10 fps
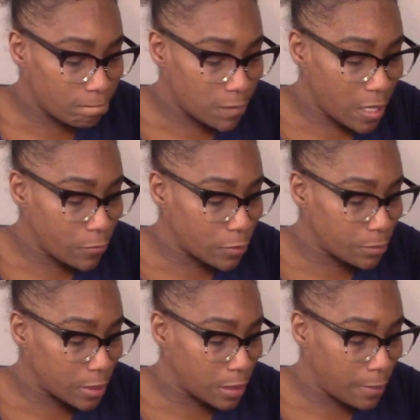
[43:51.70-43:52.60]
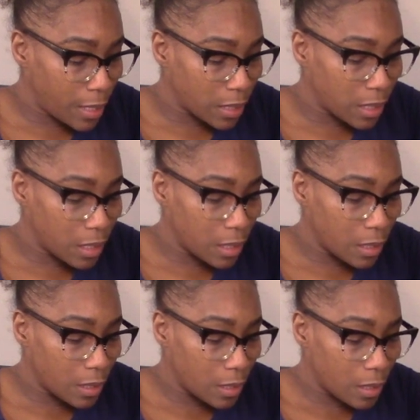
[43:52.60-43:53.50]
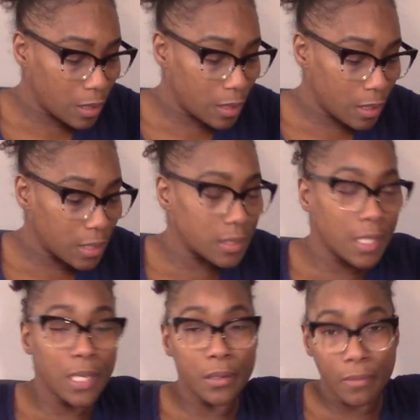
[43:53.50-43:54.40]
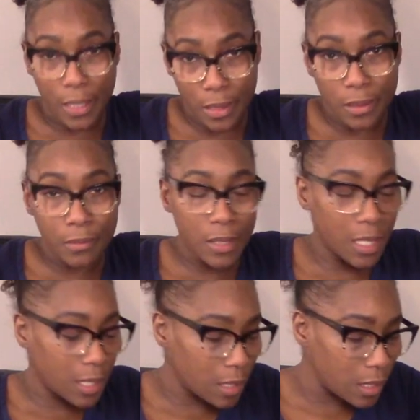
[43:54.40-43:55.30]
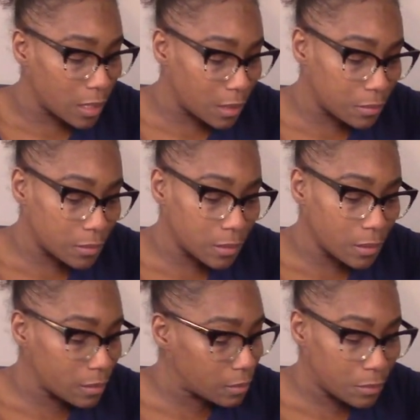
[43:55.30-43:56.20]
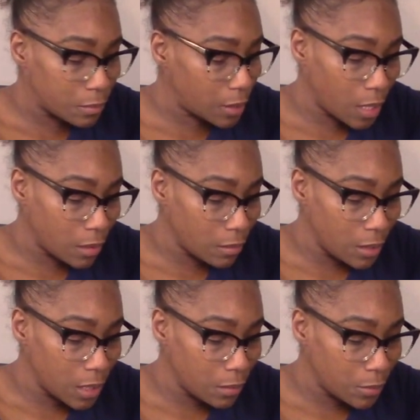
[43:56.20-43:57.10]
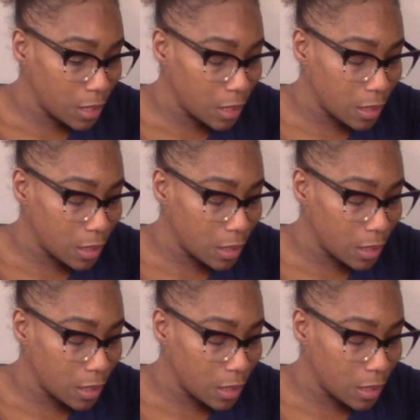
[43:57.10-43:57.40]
They was put in my care because they knew I could do that. So, I'm not gonna let them down.